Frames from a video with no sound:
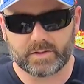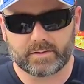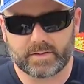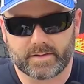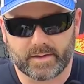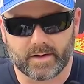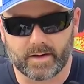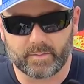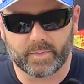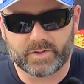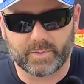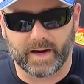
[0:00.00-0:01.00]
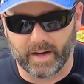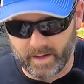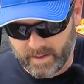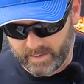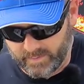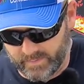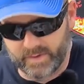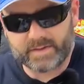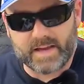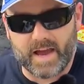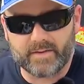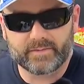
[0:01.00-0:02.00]
you discern between this
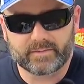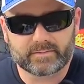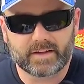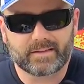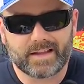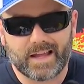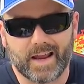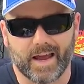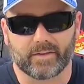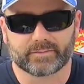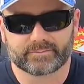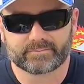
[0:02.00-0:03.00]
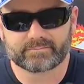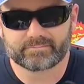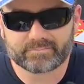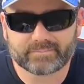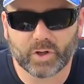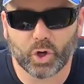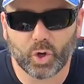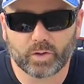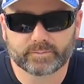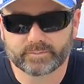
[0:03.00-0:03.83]
half and that half. Cool?